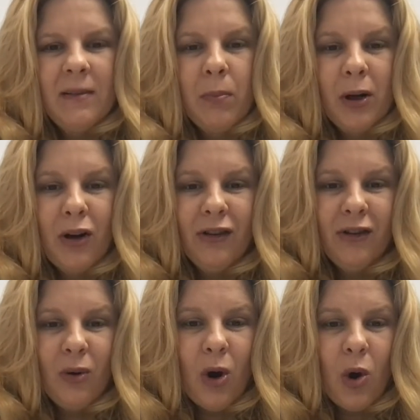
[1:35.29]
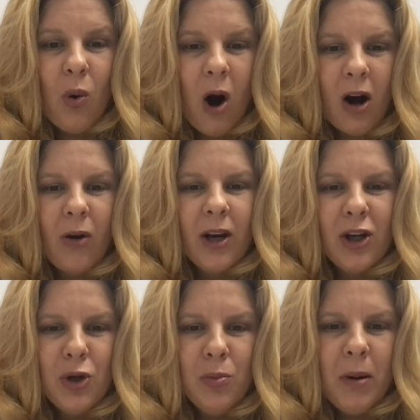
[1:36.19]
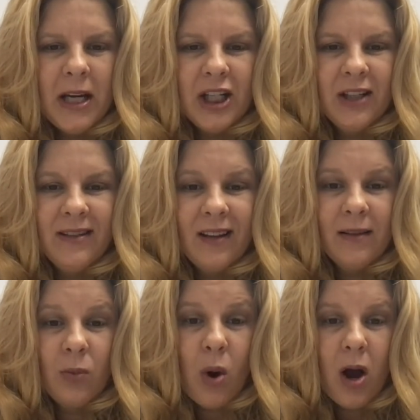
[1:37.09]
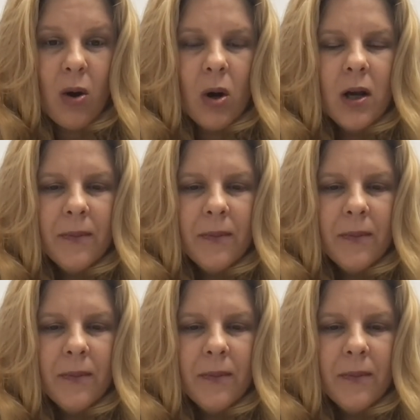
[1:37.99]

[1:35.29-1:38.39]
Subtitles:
but also acquiring new patients as well.